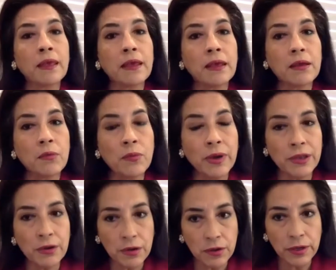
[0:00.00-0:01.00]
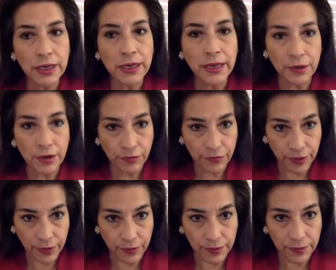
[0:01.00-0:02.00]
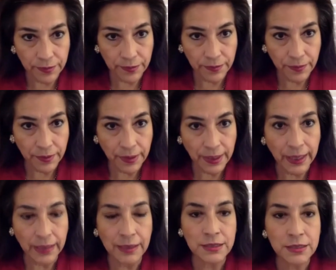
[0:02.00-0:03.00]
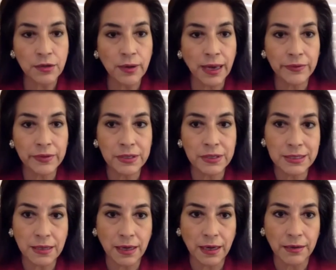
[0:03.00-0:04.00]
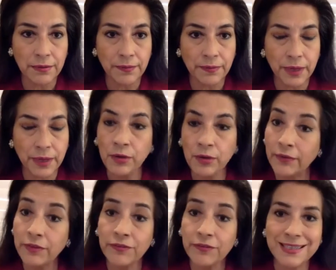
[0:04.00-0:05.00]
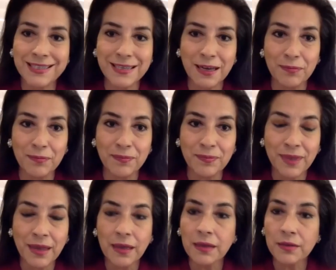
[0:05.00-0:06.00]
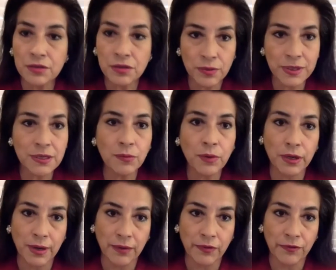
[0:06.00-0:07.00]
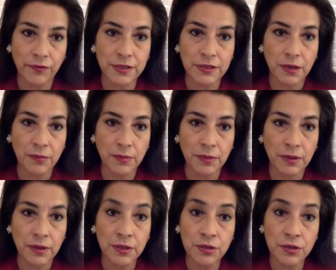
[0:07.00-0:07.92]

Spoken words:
when you're looking at your phone, okay, let's say you have it to the side and you have it faced up. There's a reason why you have it faced up. It's your